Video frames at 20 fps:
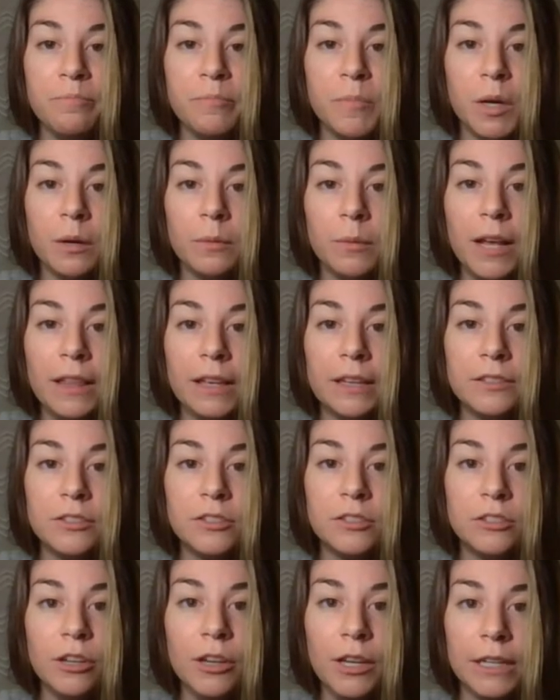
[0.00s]
Aurella
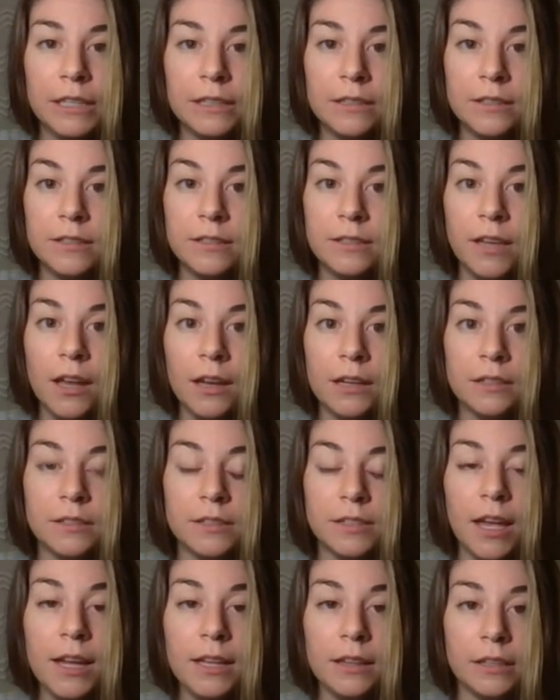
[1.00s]
stood in stunned
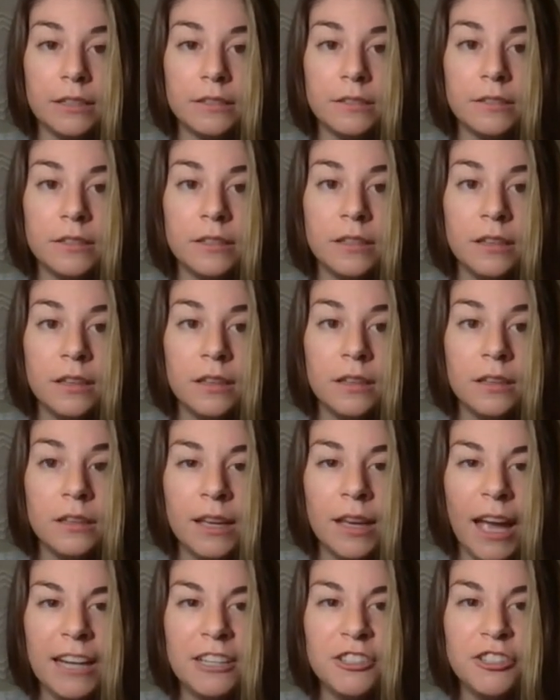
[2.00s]
silence.
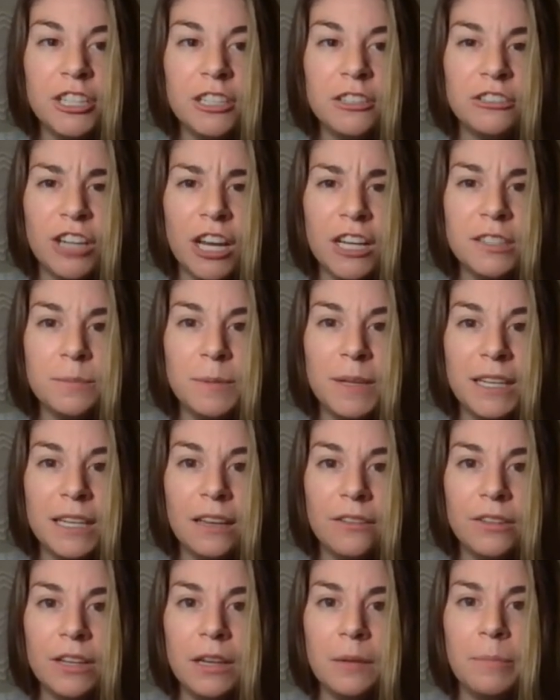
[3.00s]
Had she just been
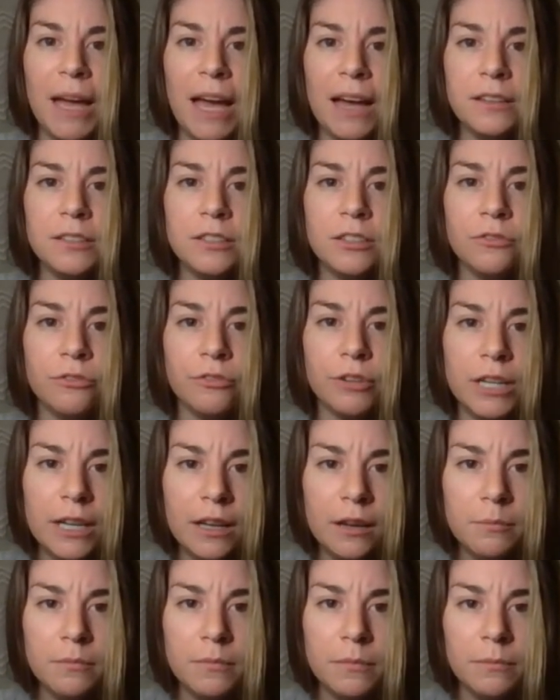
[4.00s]
given a pass to
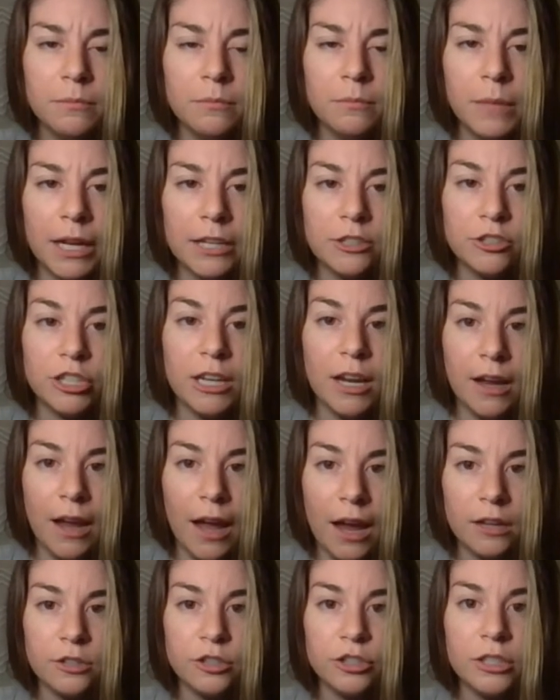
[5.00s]
freedom? Had she
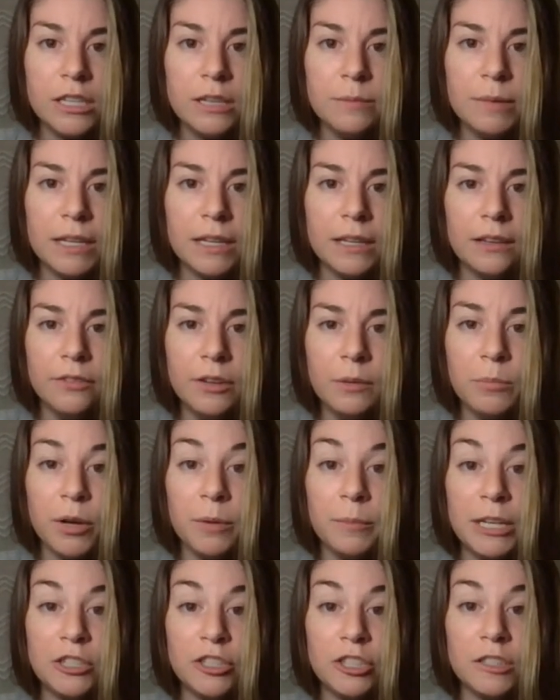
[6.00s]
actually been given
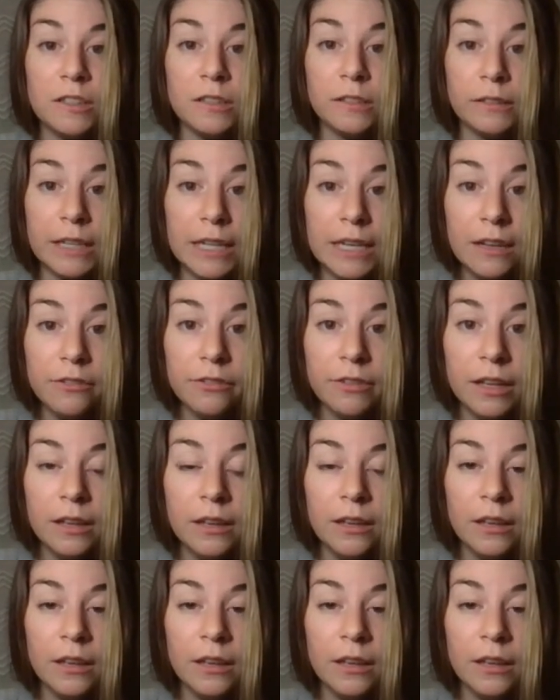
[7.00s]
permission to leave?